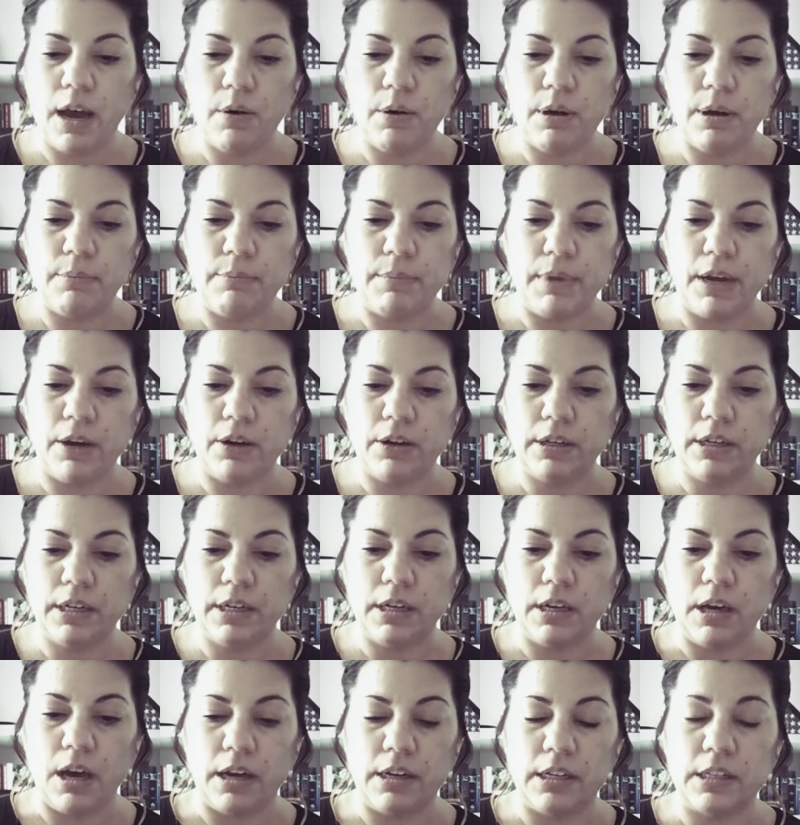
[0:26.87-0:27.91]
America
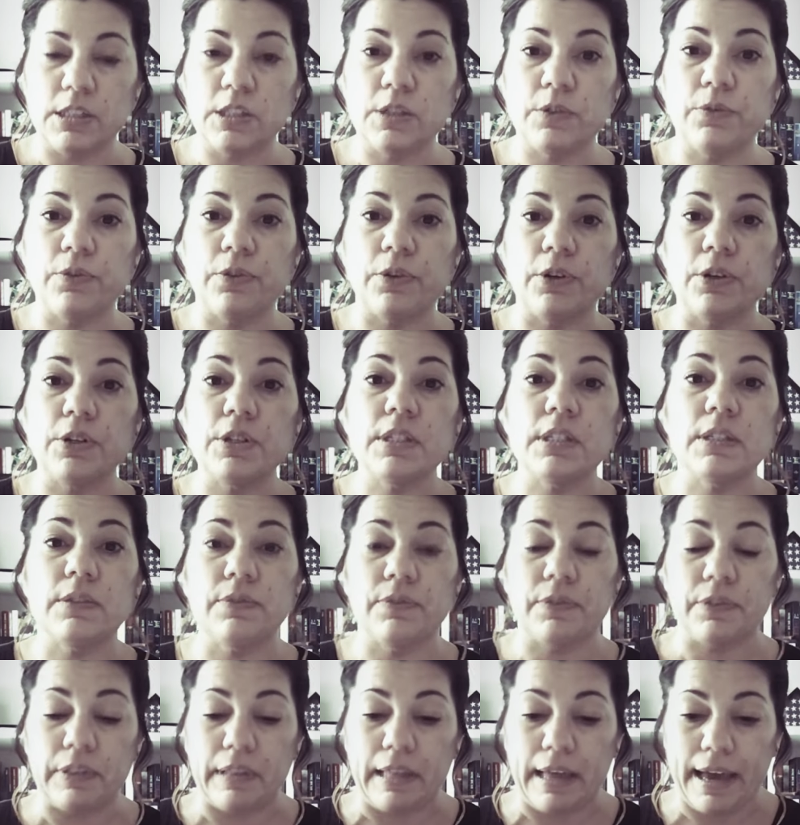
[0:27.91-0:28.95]
got its first
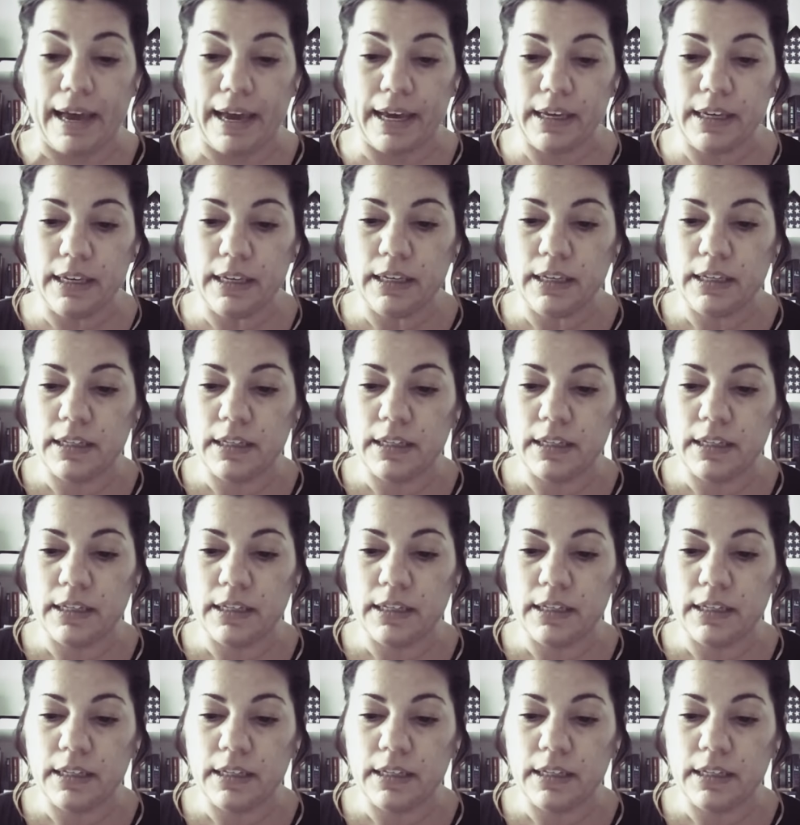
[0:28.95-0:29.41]
flag?